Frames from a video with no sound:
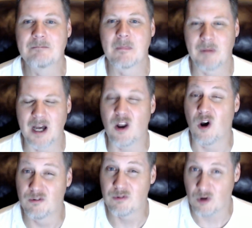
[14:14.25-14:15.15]
But
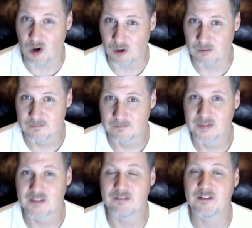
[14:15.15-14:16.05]
overall,
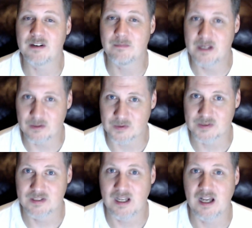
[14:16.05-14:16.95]
the
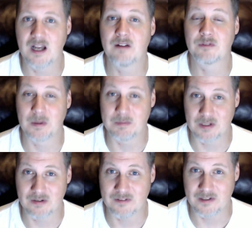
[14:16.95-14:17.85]
fundamentals of
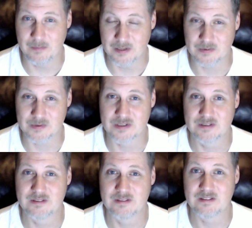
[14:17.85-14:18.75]
crypto, the fundamentals
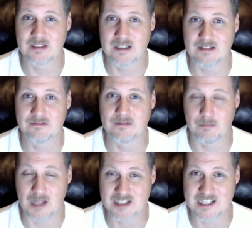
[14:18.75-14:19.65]
of
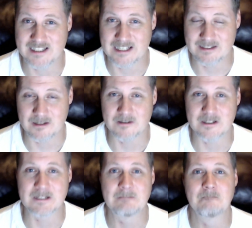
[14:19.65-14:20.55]
blockchain
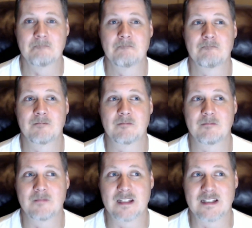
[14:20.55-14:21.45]
technology
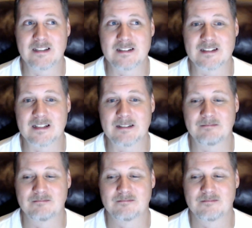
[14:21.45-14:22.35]
is
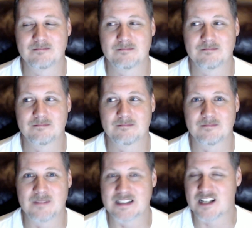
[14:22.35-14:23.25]

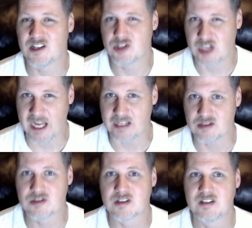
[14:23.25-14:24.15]
it's unchanged,